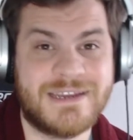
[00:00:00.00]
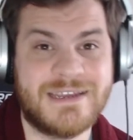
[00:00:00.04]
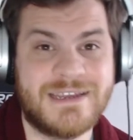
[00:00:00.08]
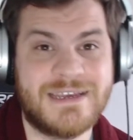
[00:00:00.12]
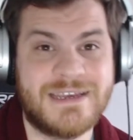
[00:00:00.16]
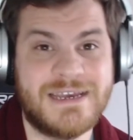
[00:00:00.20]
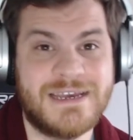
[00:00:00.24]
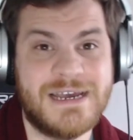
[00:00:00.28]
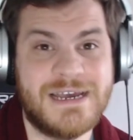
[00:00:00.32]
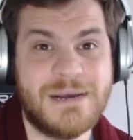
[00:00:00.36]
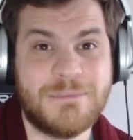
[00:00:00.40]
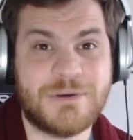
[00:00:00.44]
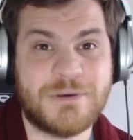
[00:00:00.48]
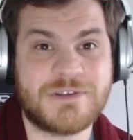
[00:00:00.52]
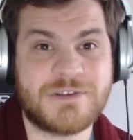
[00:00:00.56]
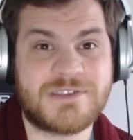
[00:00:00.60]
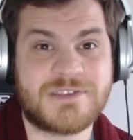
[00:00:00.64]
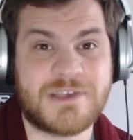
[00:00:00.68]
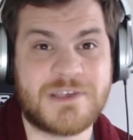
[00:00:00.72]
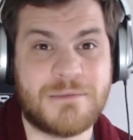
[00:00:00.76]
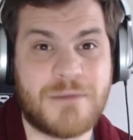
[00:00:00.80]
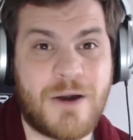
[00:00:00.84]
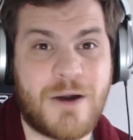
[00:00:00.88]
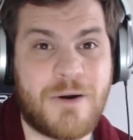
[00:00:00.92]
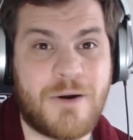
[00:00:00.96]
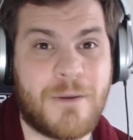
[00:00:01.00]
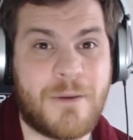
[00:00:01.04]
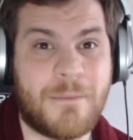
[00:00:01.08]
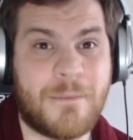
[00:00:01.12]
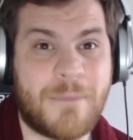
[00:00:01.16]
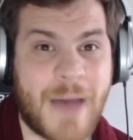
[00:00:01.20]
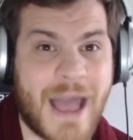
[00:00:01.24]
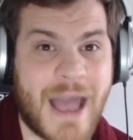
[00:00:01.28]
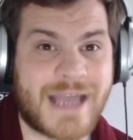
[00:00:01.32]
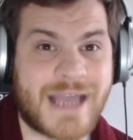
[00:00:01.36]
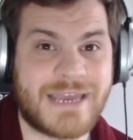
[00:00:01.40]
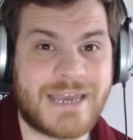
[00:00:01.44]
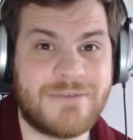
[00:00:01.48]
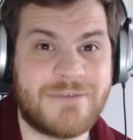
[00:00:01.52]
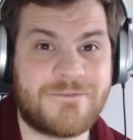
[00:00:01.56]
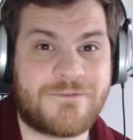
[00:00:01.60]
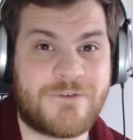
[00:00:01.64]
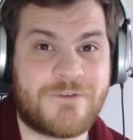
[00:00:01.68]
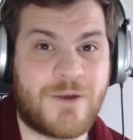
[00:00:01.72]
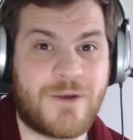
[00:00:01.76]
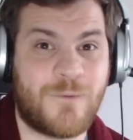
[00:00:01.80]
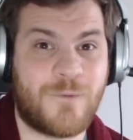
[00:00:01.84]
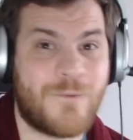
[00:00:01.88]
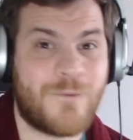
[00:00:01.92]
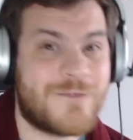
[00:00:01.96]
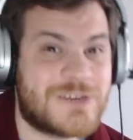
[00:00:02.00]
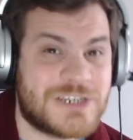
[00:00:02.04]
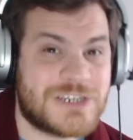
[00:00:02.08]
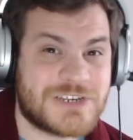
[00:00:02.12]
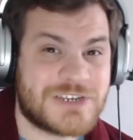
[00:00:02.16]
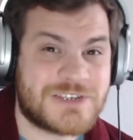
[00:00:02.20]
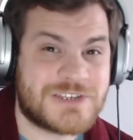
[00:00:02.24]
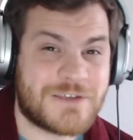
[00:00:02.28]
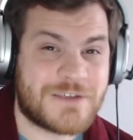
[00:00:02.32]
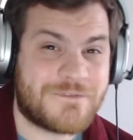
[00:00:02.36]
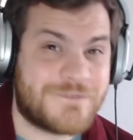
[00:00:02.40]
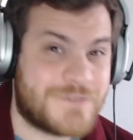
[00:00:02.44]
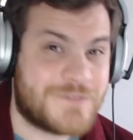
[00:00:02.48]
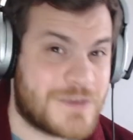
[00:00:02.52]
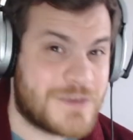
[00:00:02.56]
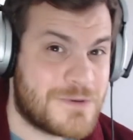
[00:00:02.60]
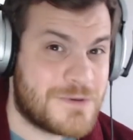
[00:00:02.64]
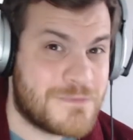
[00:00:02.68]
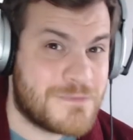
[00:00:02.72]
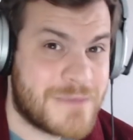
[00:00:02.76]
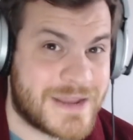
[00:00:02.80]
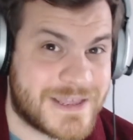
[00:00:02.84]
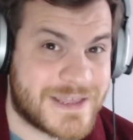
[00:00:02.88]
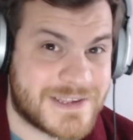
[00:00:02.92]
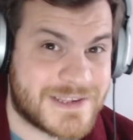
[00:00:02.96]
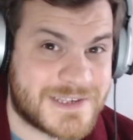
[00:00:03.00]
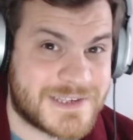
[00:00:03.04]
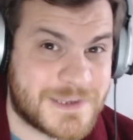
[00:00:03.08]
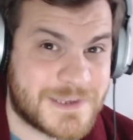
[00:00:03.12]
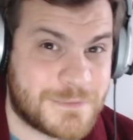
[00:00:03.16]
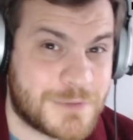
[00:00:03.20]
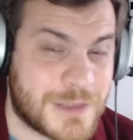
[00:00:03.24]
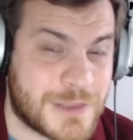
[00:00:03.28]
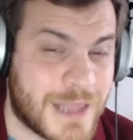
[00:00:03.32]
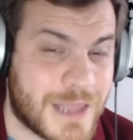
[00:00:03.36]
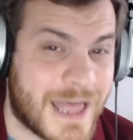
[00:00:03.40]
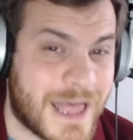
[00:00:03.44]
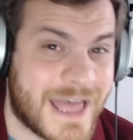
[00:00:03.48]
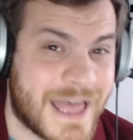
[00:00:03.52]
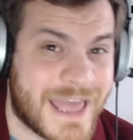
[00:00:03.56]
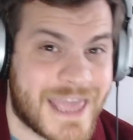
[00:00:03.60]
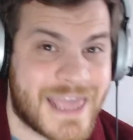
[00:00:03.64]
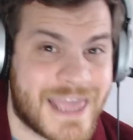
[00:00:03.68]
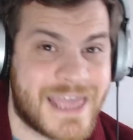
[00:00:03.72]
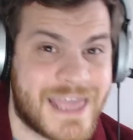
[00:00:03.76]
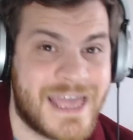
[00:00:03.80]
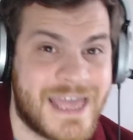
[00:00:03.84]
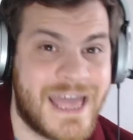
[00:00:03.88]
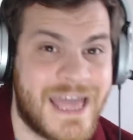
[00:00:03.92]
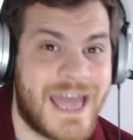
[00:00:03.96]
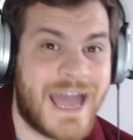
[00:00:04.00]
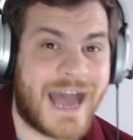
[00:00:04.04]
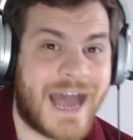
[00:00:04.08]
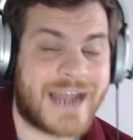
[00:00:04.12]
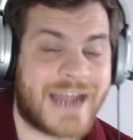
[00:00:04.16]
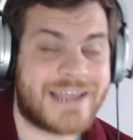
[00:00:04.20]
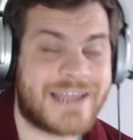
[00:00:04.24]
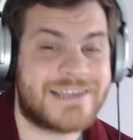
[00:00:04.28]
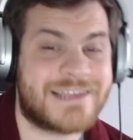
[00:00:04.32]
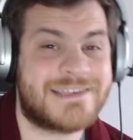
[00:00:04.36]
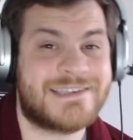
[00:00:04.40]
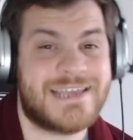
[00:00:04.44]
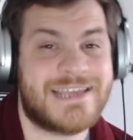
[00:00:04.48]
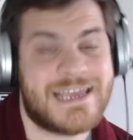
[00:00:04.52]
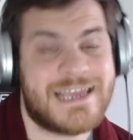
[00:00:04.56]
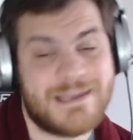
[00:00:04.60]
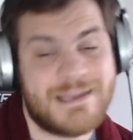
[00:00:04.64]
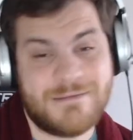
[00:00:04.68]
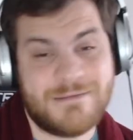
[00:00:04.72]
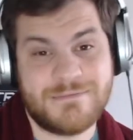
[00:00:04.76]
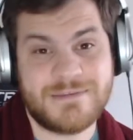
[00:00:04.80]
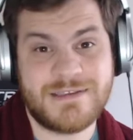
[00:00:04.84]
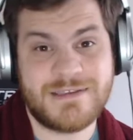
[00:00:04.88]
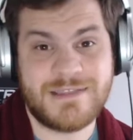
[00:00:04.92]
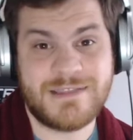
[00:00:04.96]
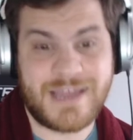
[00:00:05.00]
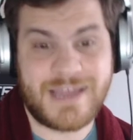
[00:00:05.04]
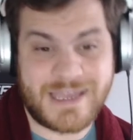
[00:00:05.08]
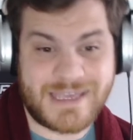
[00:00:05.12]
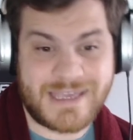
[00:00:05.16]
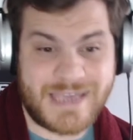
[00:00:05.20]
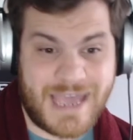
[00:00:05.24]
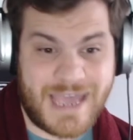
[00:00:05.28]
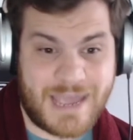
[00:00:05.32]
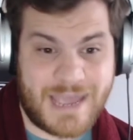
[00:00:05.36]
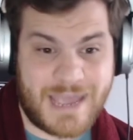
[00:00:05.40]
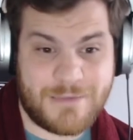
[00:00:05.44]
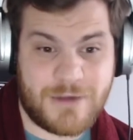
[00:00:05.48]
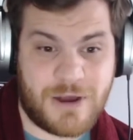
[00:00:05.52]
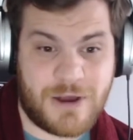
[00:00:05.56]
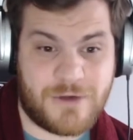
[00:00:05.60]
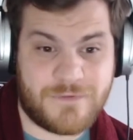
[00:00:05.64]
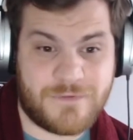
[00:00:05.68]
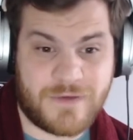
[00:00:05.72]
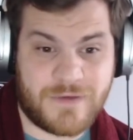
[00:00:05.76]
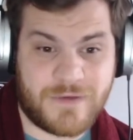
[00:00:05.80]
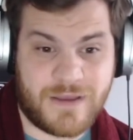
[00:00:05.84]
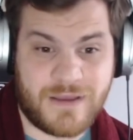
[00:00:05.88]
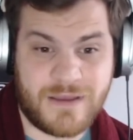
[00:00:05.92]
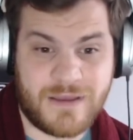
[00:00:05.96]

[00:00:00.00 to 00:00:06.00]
put Samoa back in front with just a few minutes to play, and it seemed like game over.